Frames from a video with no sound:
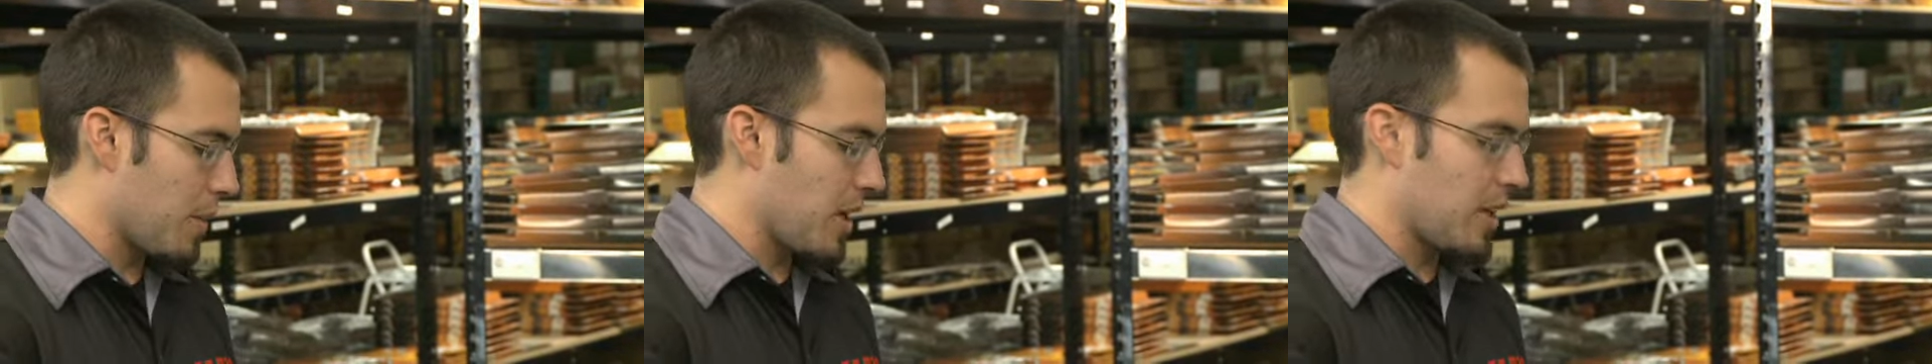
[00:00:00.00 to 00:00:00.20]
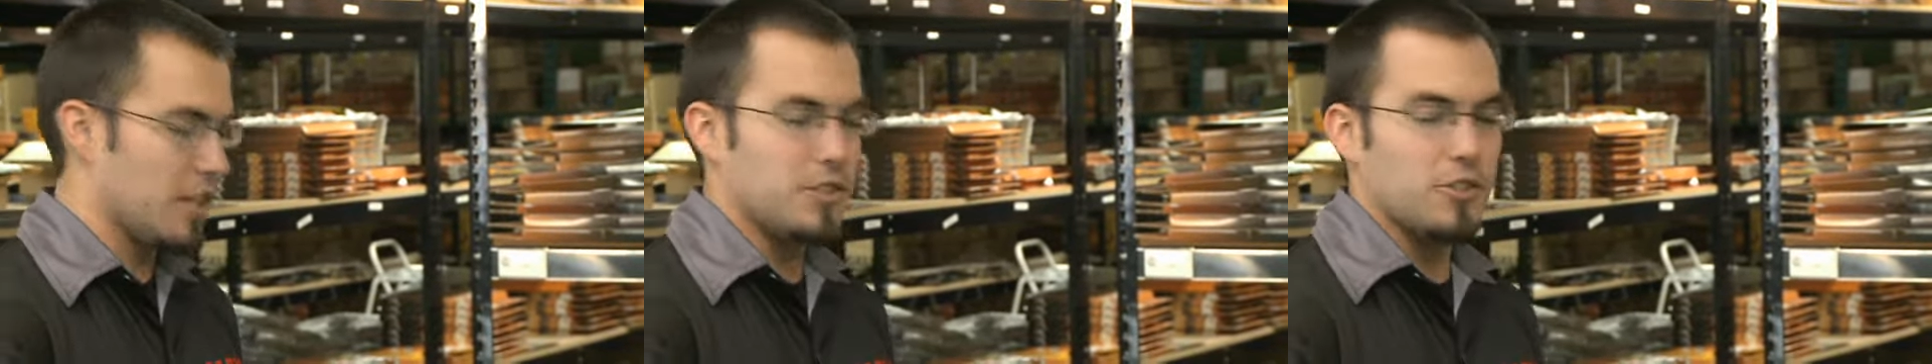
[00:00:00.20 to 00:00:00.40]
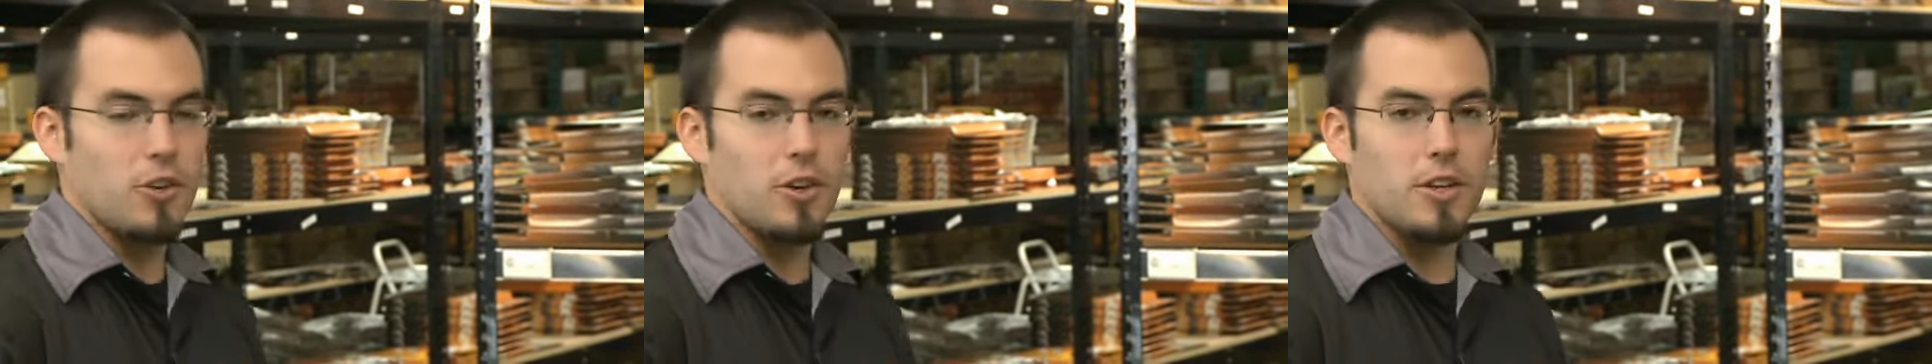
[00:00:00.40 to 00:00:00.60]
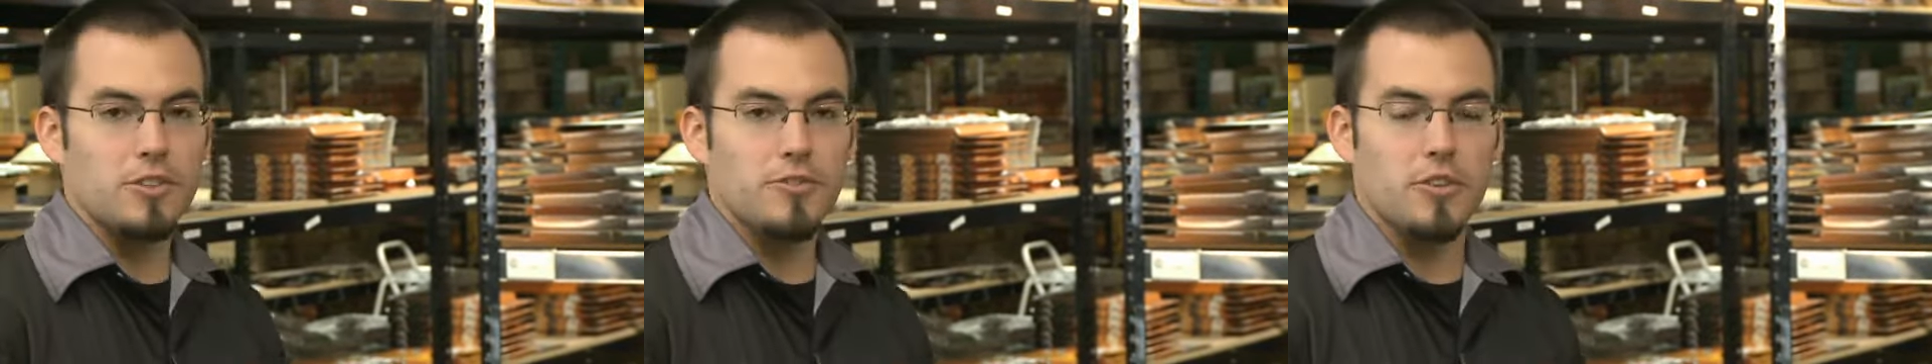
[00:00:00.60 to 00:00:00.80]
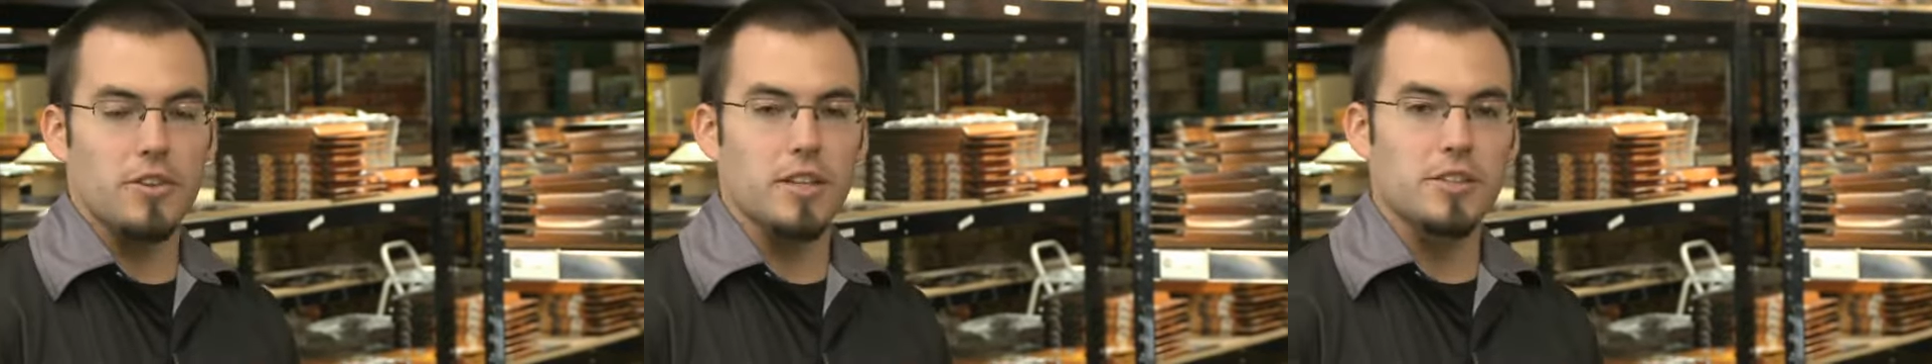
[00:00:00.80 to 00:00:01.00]
make it easier on
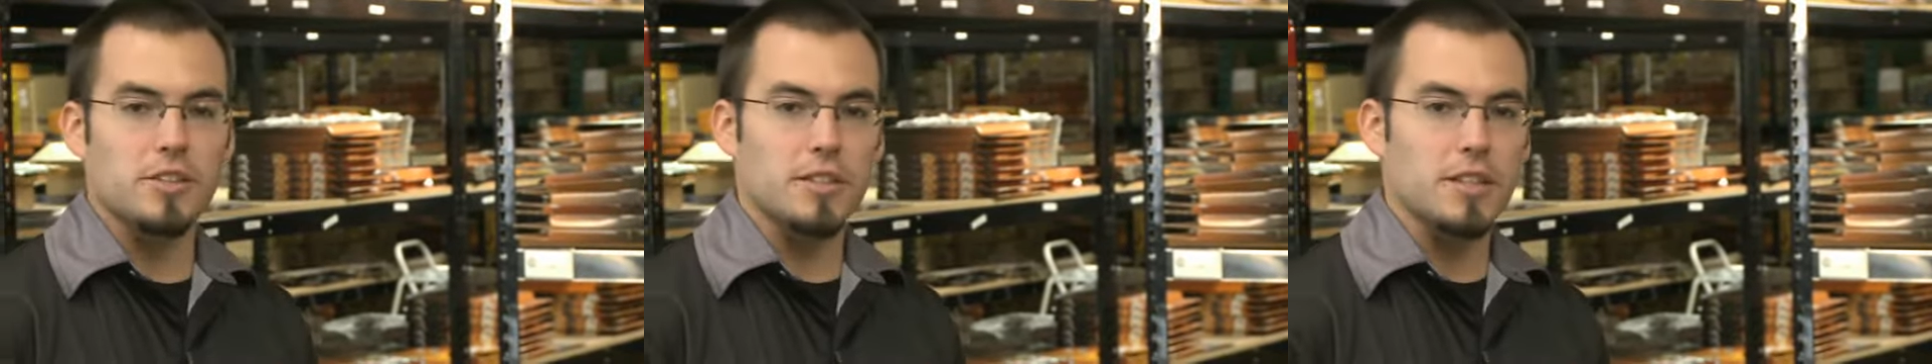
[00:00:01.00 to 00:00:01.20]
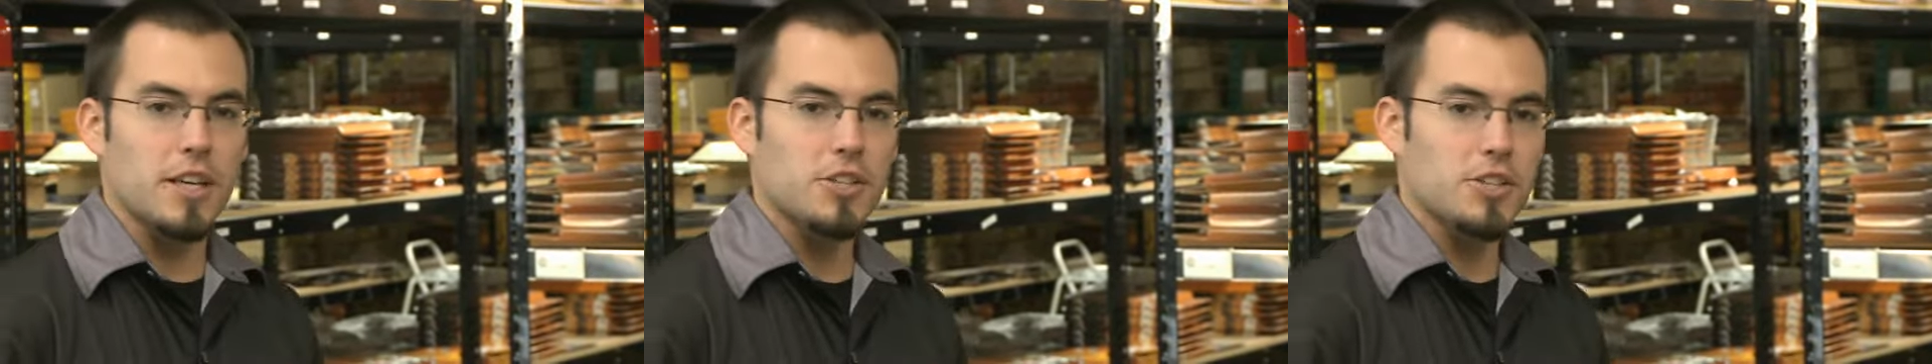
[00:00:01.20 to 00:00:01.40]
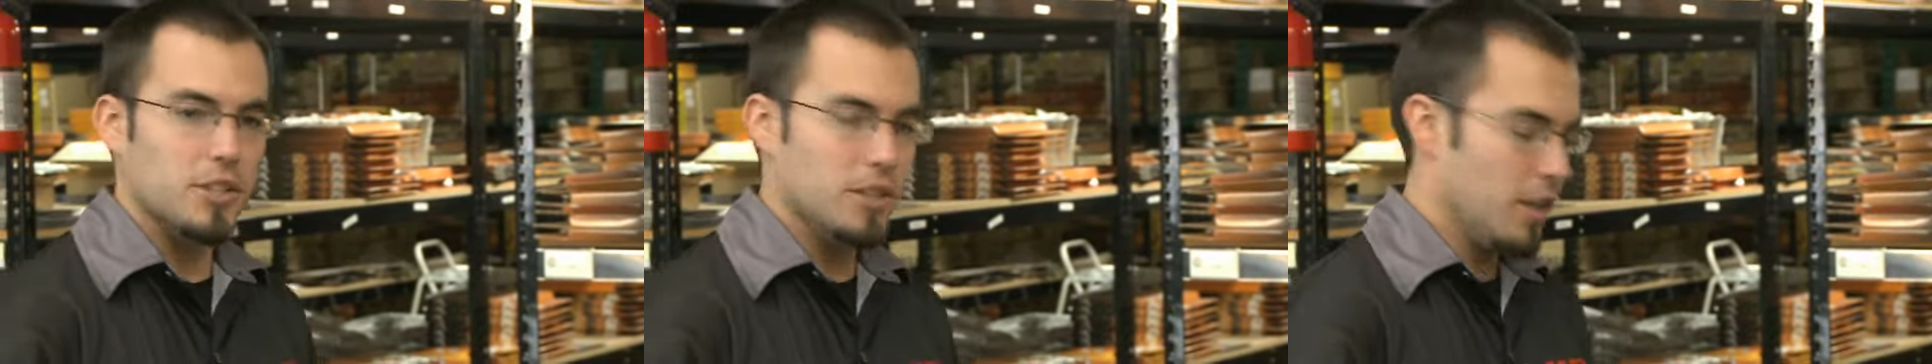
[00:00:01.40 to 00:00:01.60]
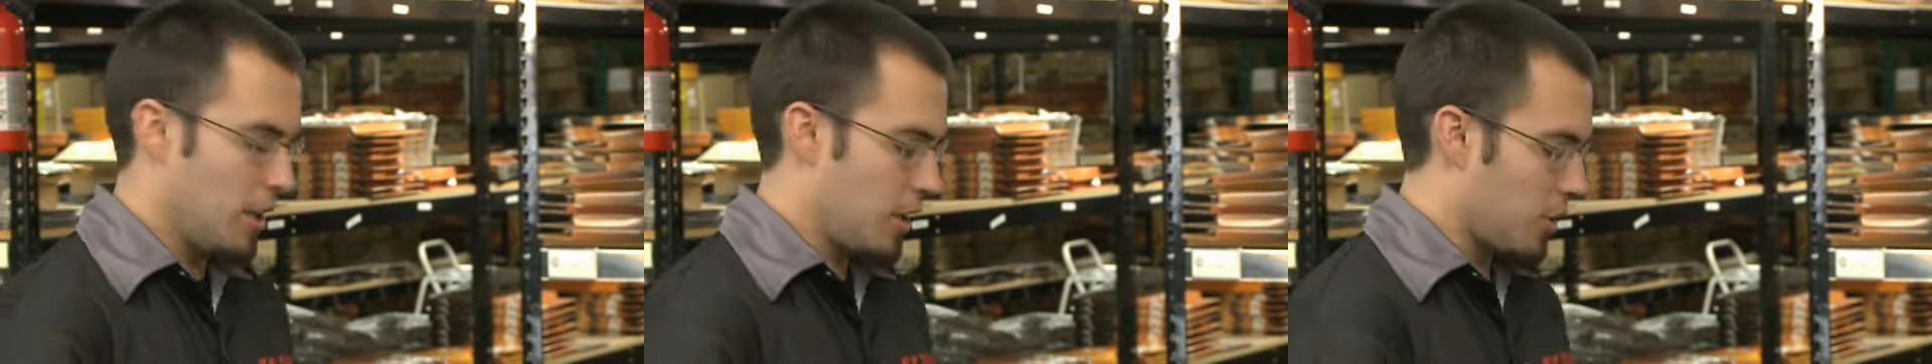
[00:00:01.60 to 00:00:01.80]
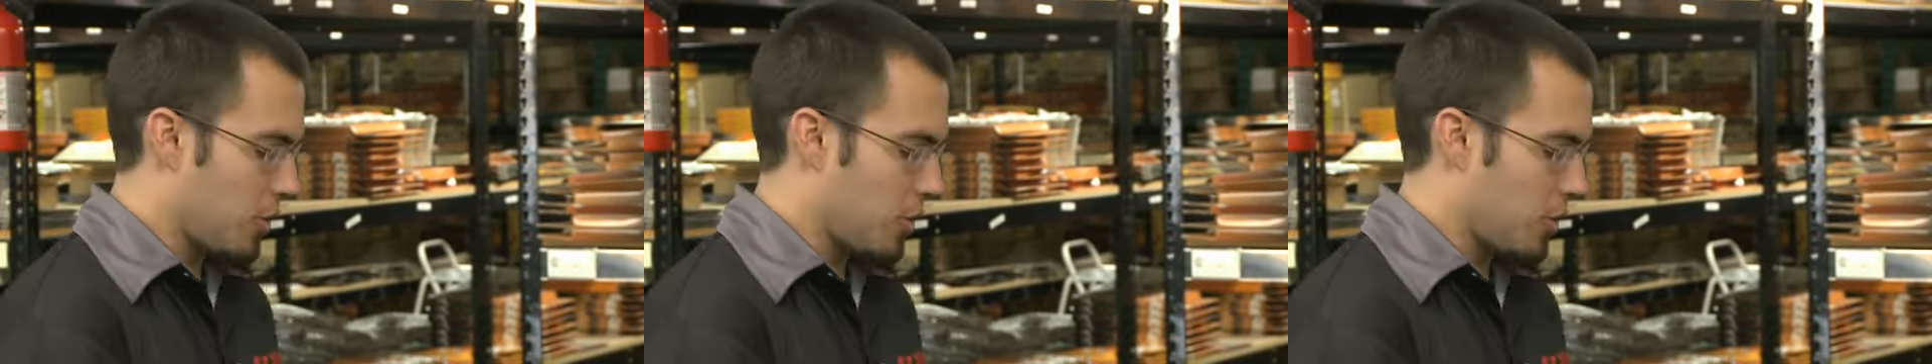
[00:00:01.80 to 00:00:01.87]
us for the installation.